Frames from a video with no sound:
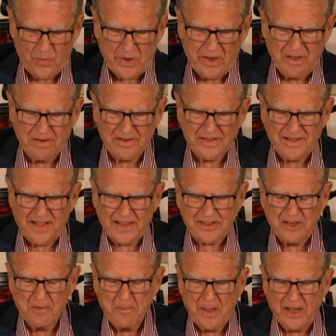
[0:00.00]
Well, I
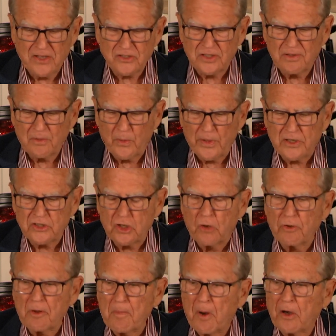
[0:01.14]
can imagine when
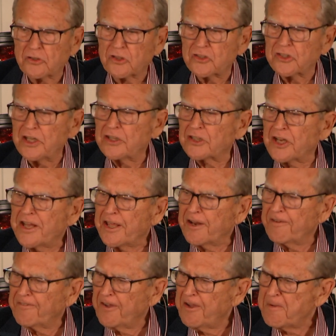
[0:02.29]
Jonah marches into
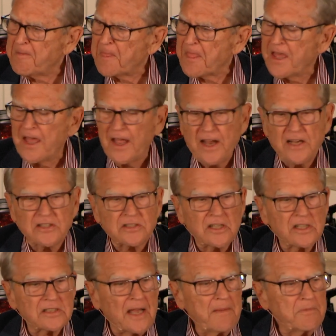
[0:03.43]
Nineveh, he
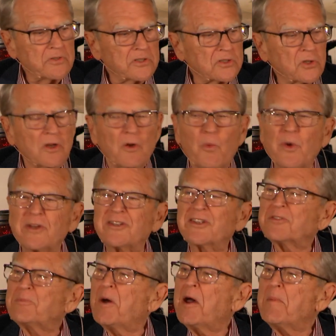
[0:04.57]
says, I'm just going to
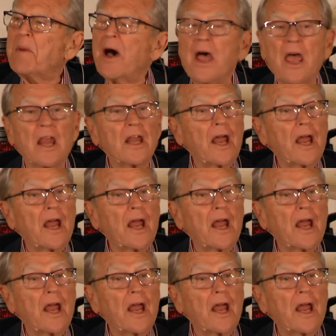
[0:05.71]
witness by my